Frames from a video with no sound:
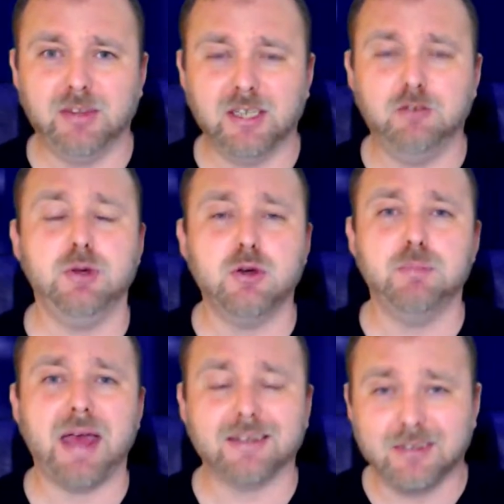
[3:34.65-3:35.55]
If we go
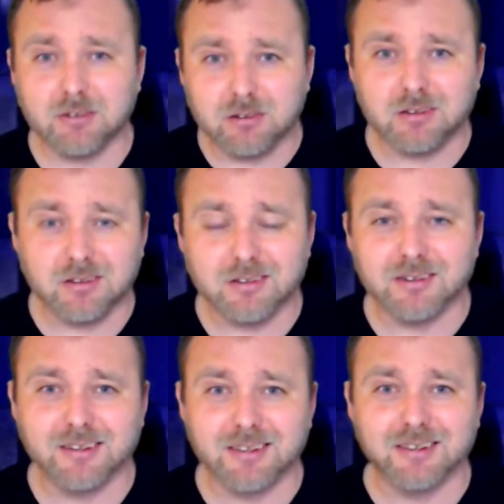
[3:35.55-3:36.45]
back to
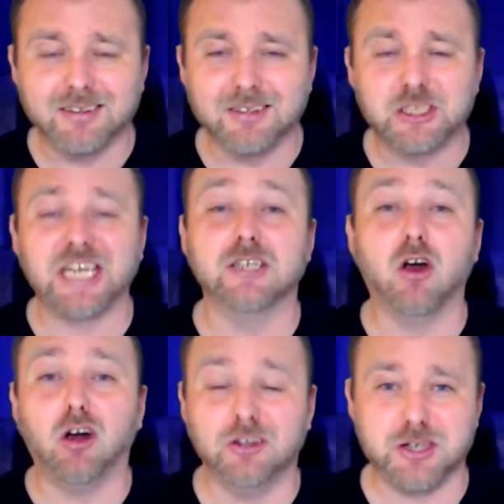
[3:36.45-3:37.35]
the
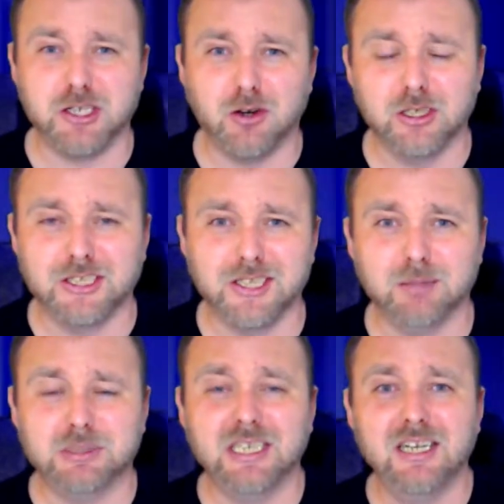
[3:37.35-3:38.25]
psychology
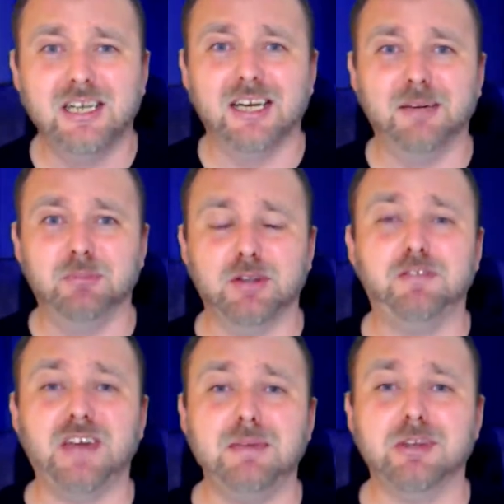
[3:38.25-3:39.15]
concepts, the
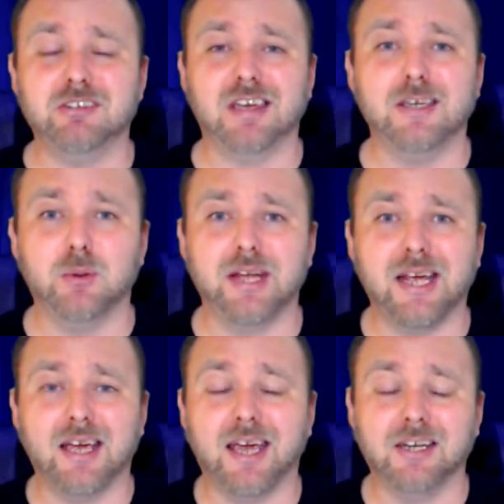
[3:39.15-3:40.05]
famous
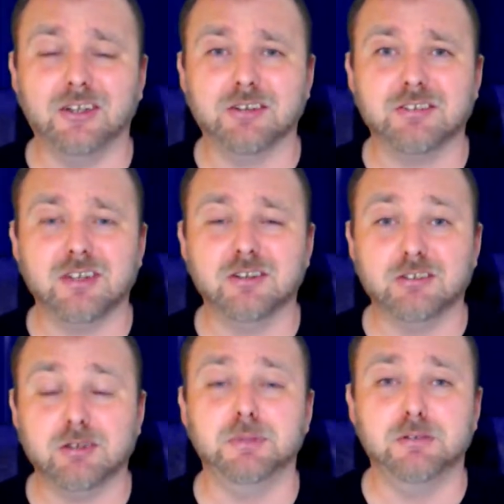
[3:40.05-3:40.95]
psychoanalyst
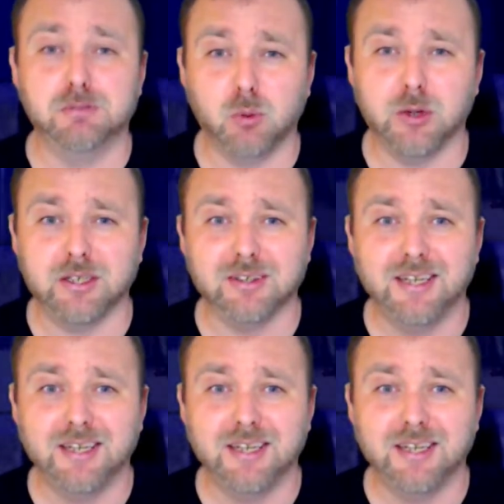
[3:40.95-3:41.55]
Sigmund Freud